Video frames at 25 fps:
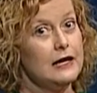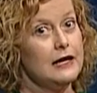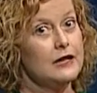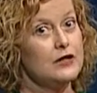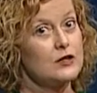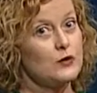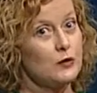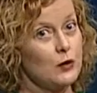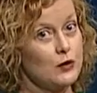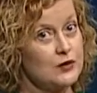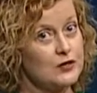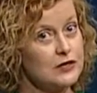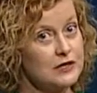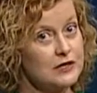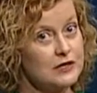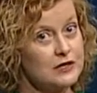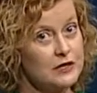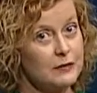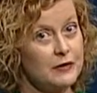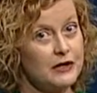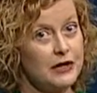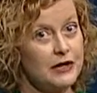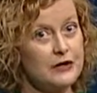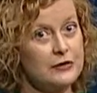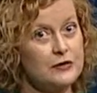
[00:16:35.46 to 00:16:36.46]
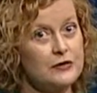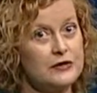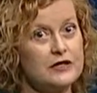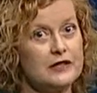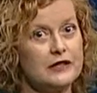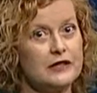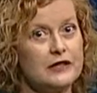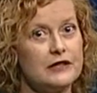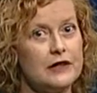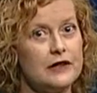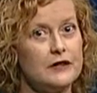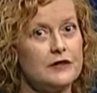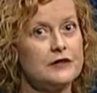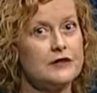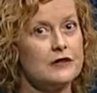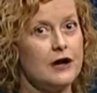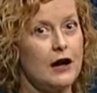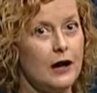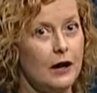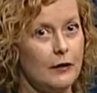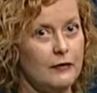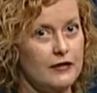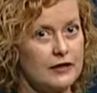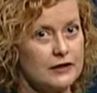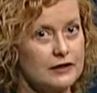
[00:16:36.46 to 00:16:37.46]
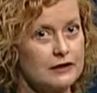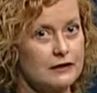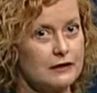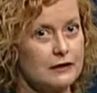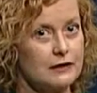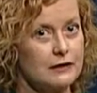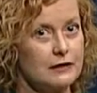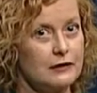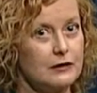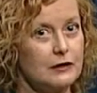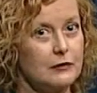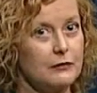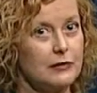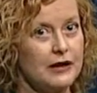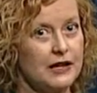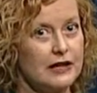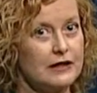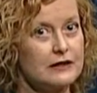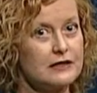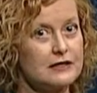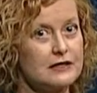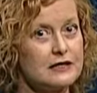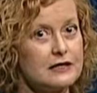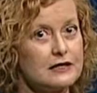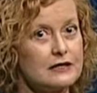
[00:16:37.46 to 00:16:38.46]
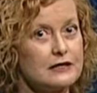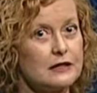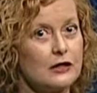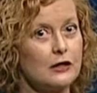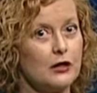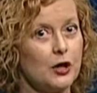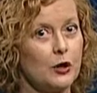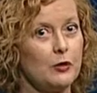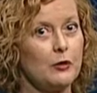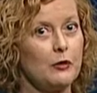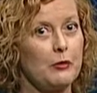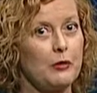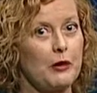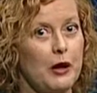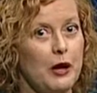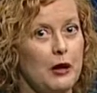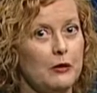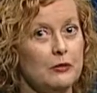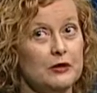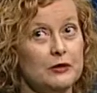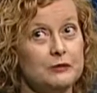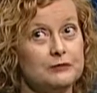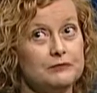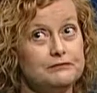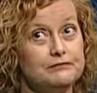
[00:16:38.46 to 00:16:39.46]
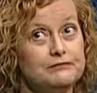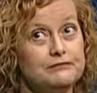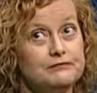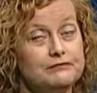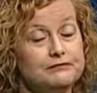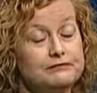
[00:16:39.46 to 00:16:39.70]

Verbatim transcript: It's worse in some countries than others, obviously, but this is a global problem.